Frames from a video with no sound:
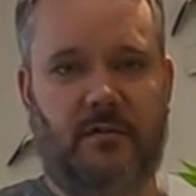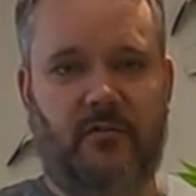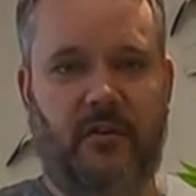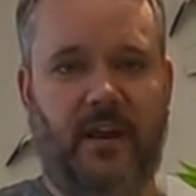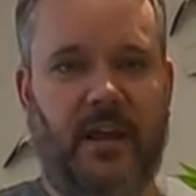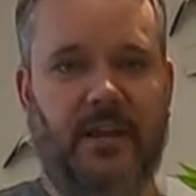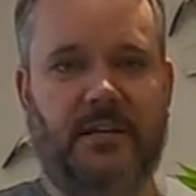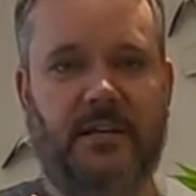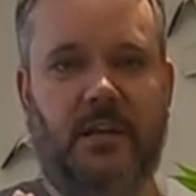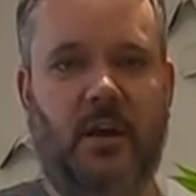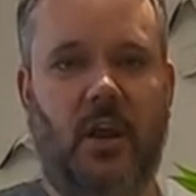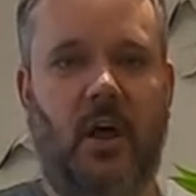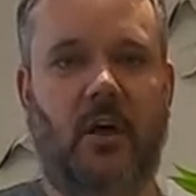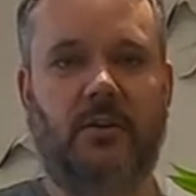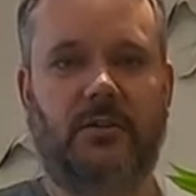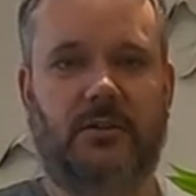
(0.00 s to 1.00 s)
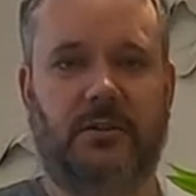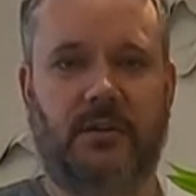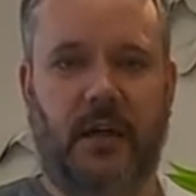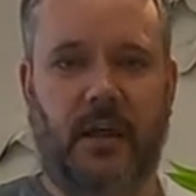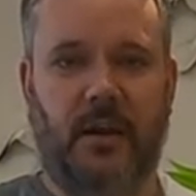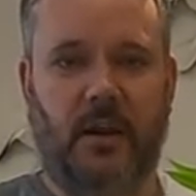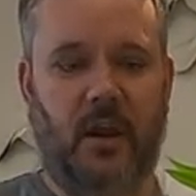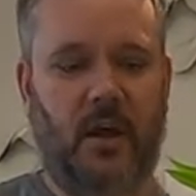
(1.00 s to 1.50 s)
created lots
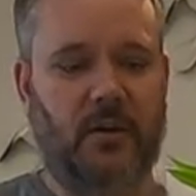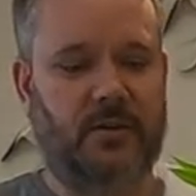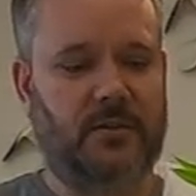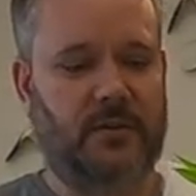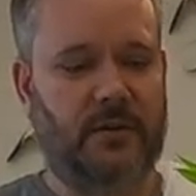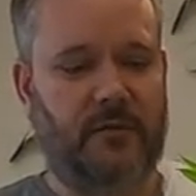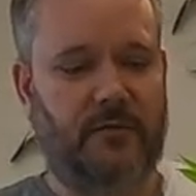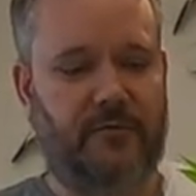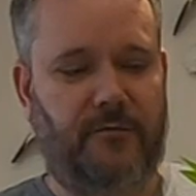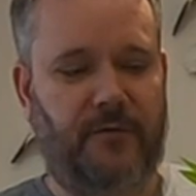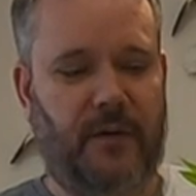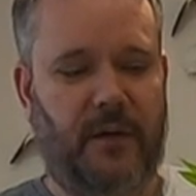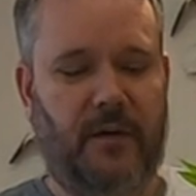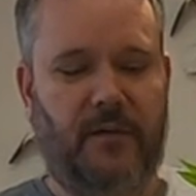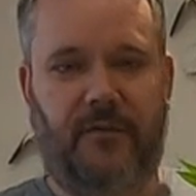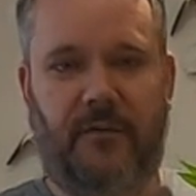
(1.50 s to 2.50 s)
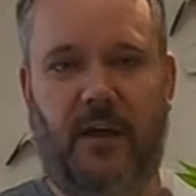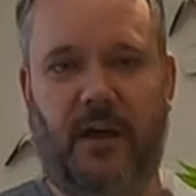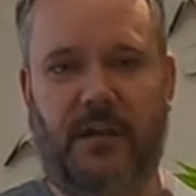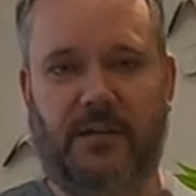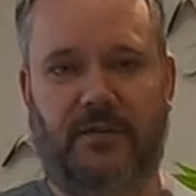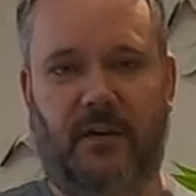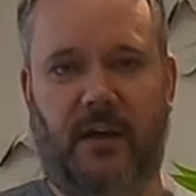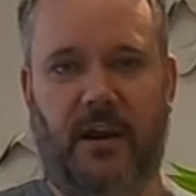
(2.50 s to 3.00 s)
and lots of uh,
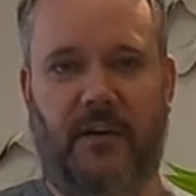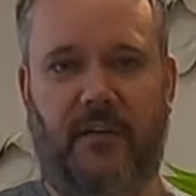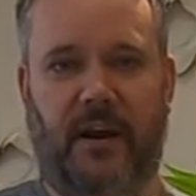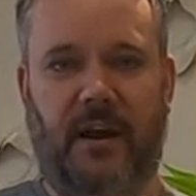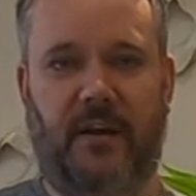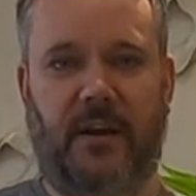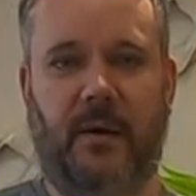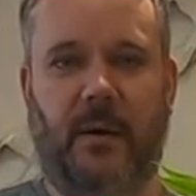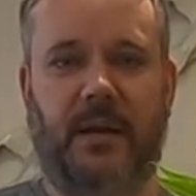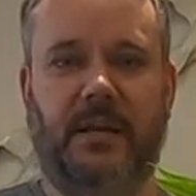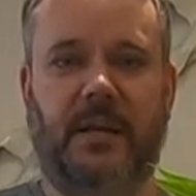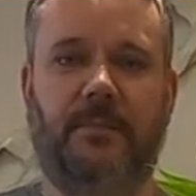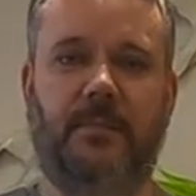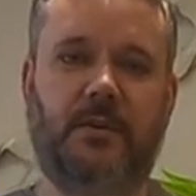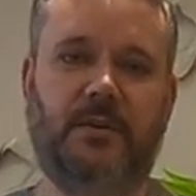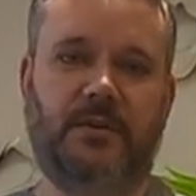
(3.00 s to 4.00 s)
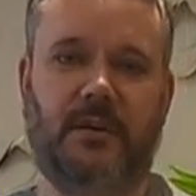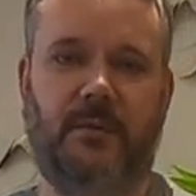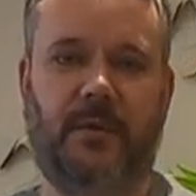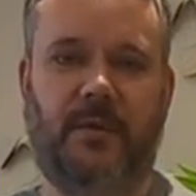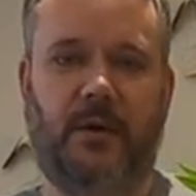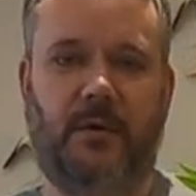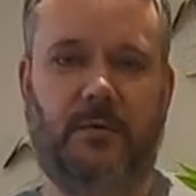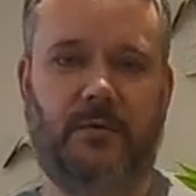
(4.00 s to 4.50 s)
flies flying around. I did put some
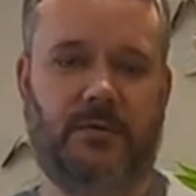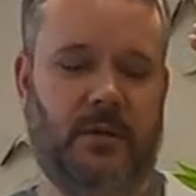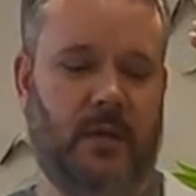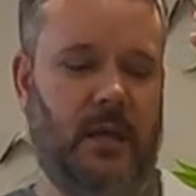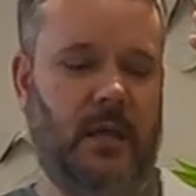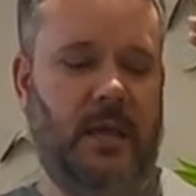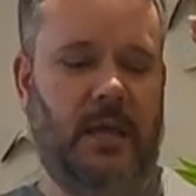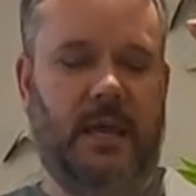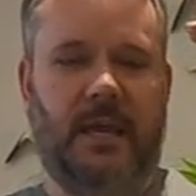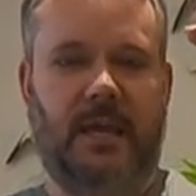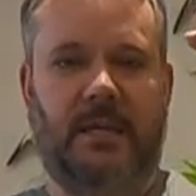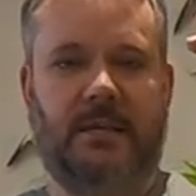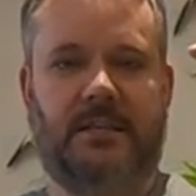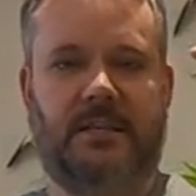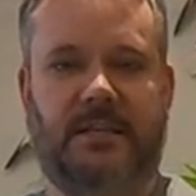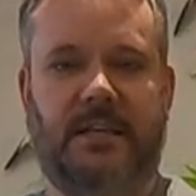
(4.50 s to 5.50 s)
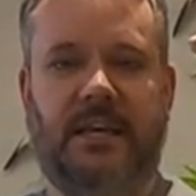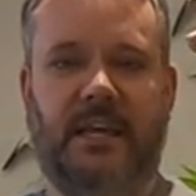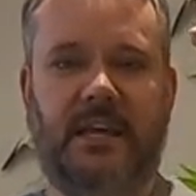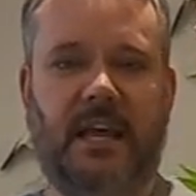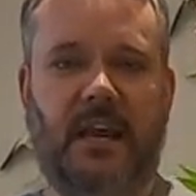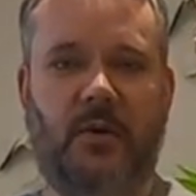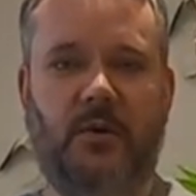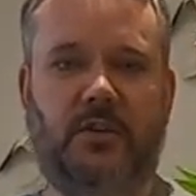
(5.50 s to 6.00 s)
of those sticky
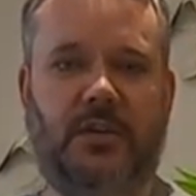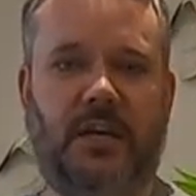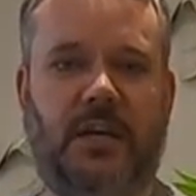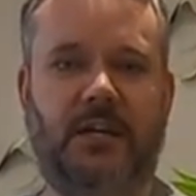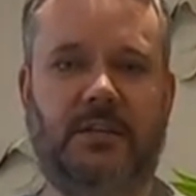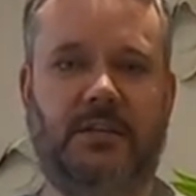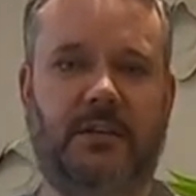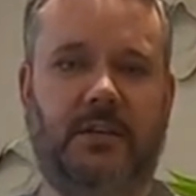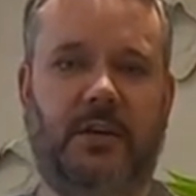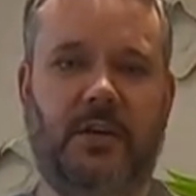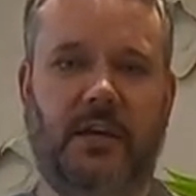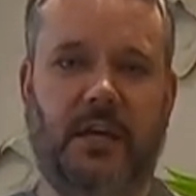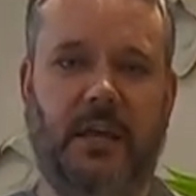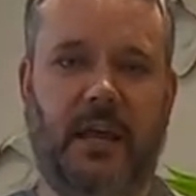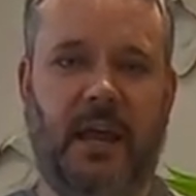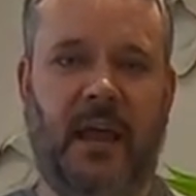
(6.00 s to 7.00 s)
yellow sheets that you can